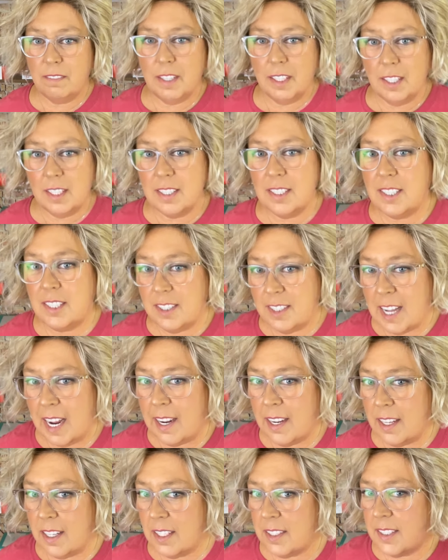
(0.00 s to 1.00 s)
Wille's
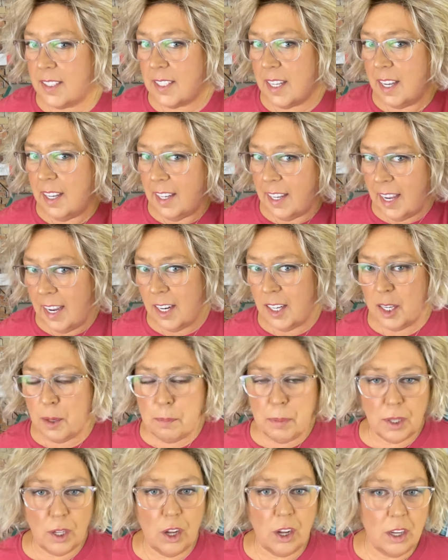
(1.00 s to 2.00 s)
Dance and Candy
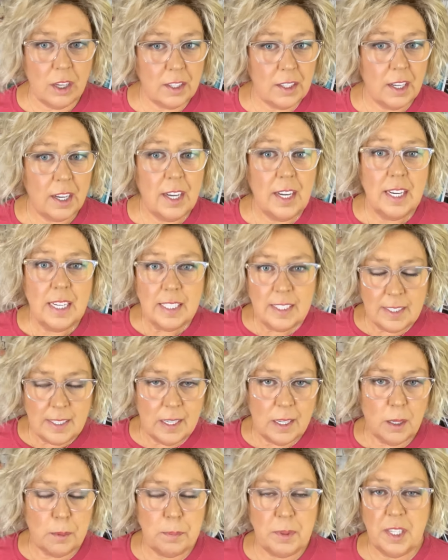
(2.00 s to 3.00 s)
Blonde
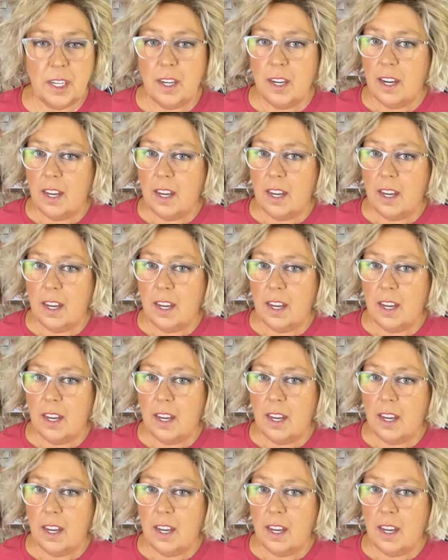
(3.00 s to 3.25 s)
Tipped.